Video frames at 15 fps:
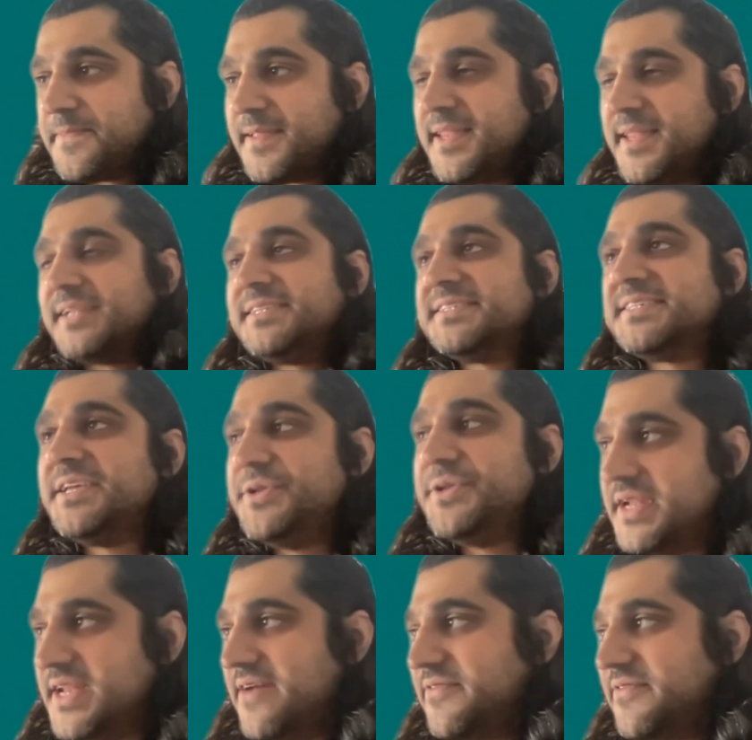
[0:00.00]
Not to say you
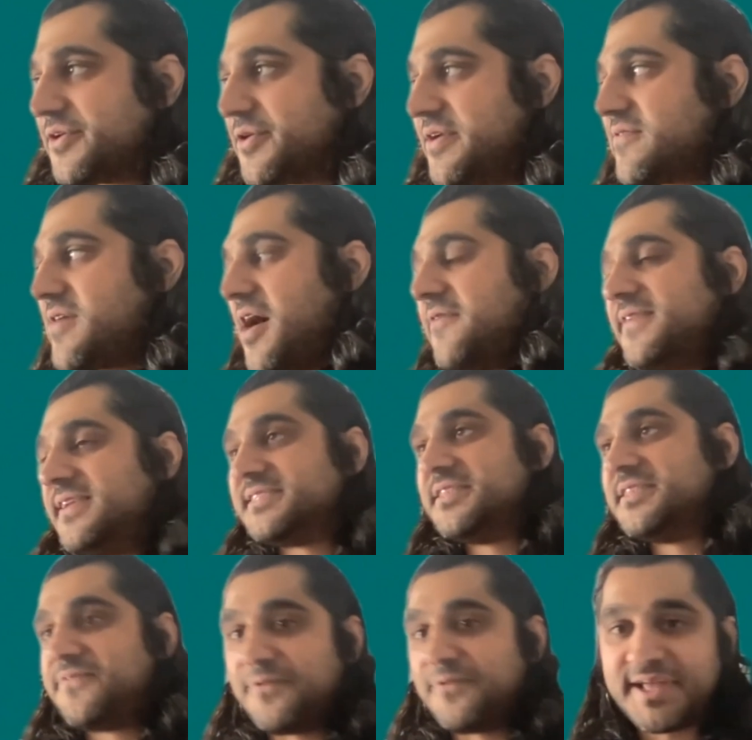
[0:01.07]
didn't have a degree of confidence in
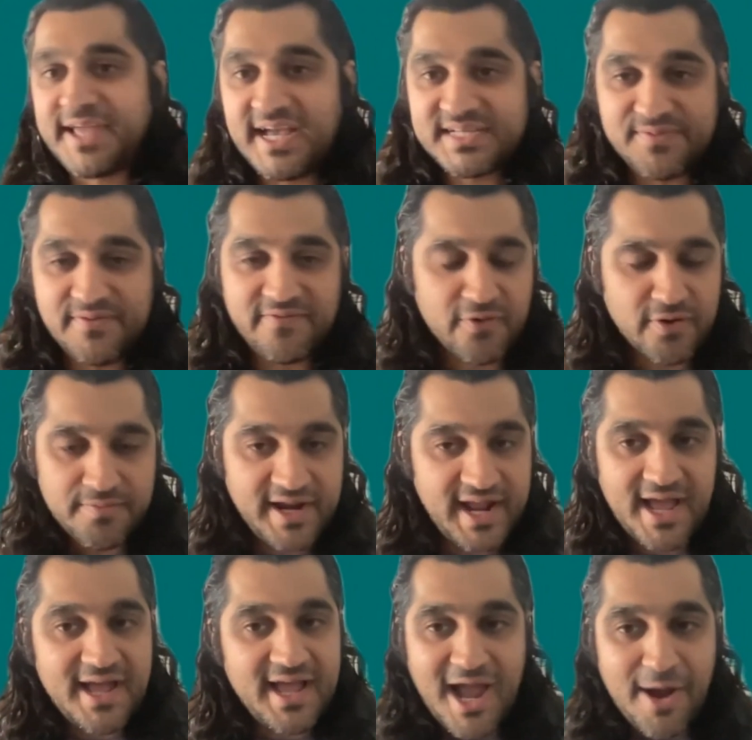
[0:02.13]
the forecast before, but
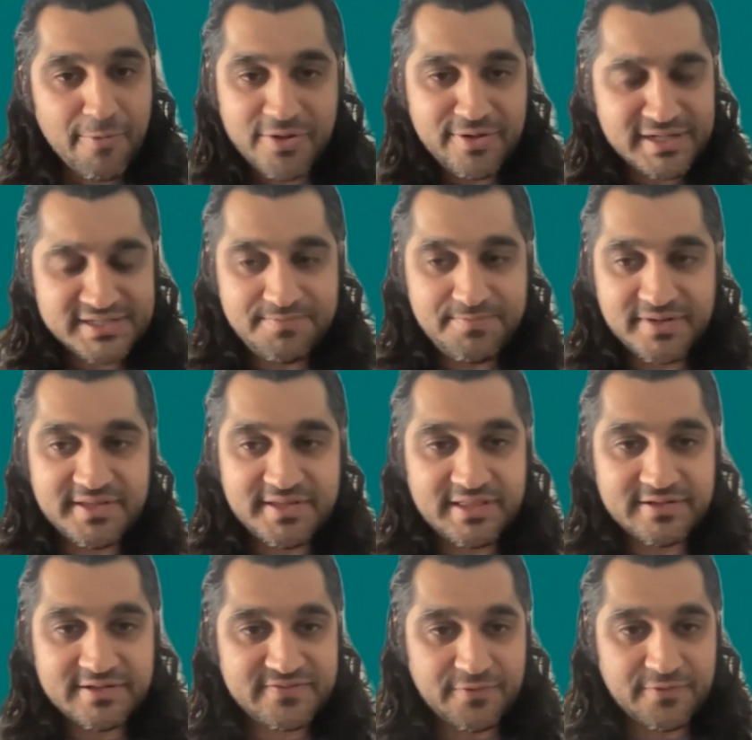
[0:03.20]
how were you actually building
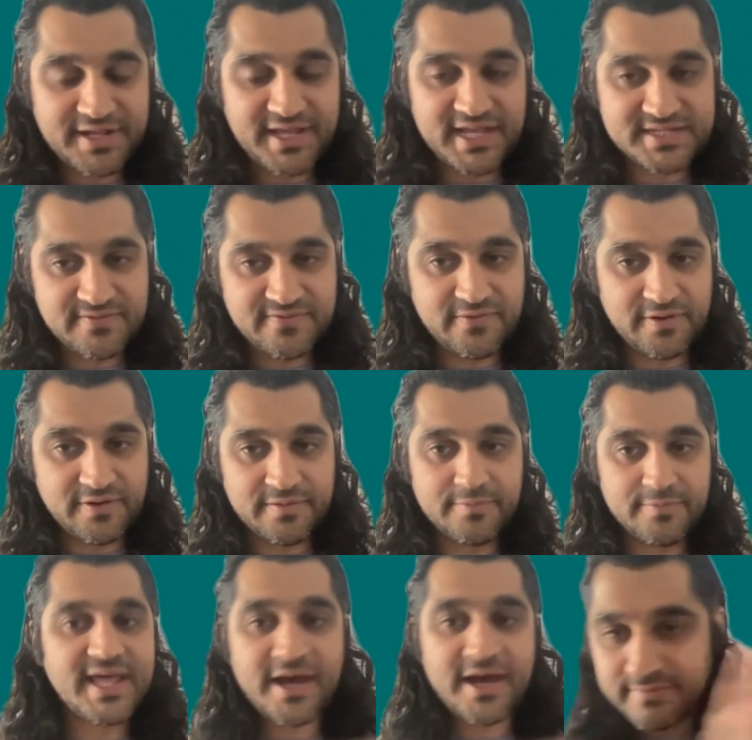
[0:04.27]
those forecasts before
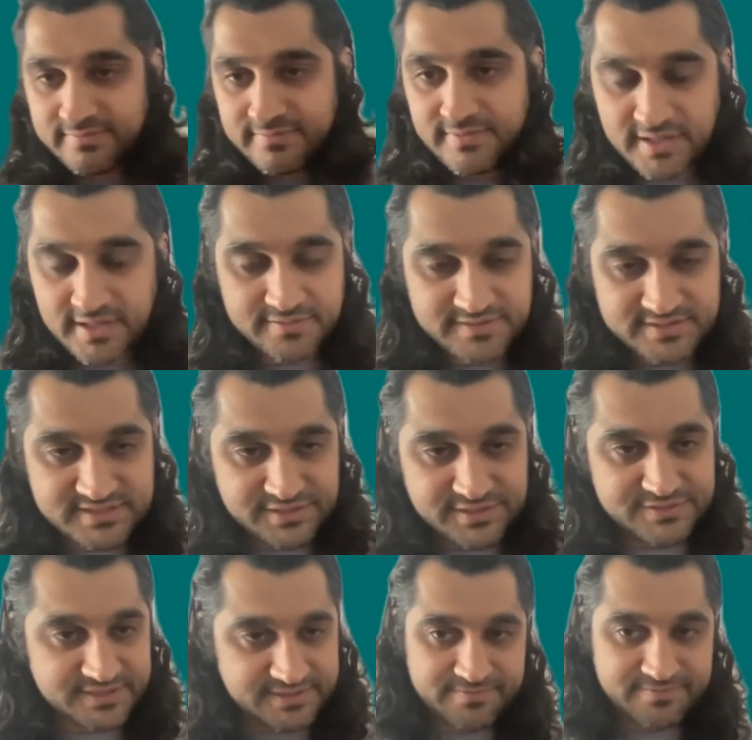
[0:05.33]
without,
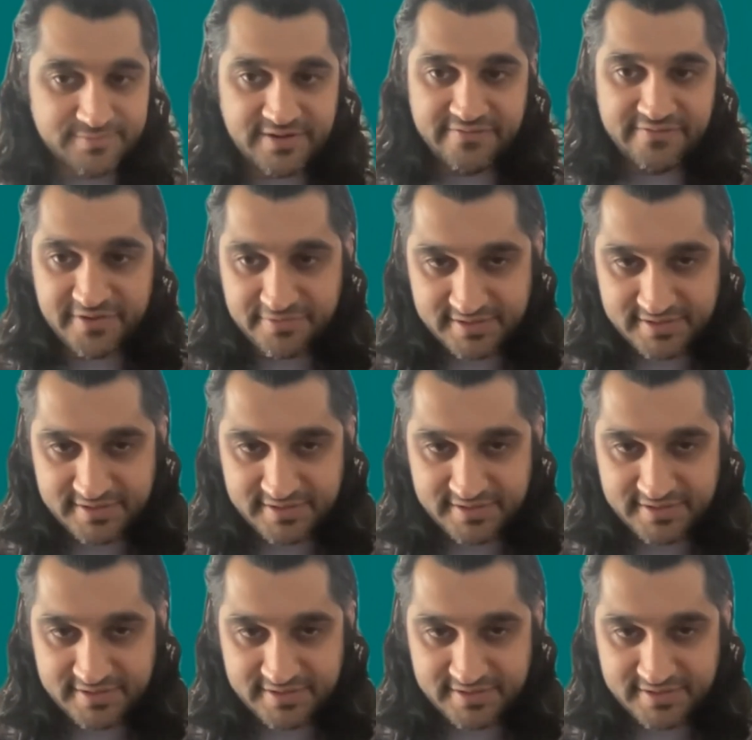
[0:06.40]
disclosing whatever you don't